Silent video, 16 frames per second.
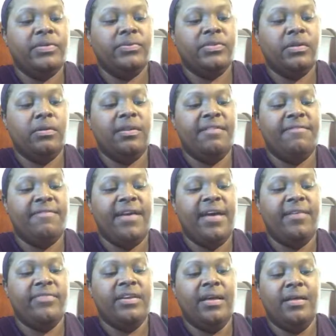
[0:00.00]
was only
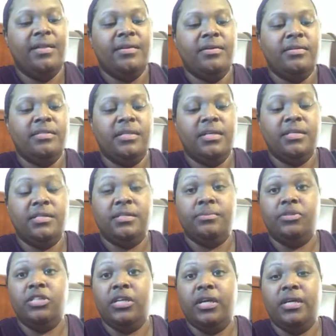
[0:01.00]
$5 and some
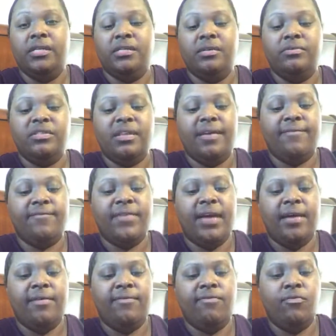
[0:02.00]
change. I think it was like
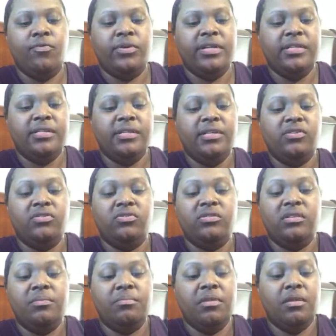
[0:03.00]
$5.46 or
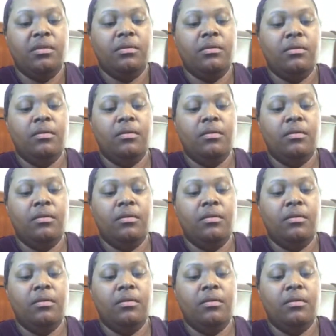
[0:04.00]
something.